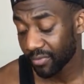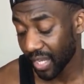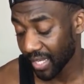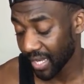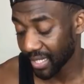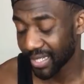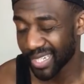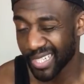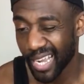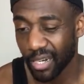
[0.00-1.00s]
that he has the
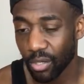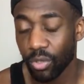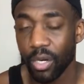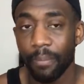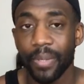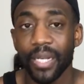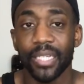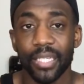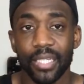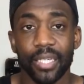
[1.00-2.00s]
technical
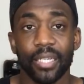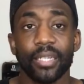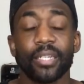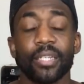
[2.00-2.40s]
ability here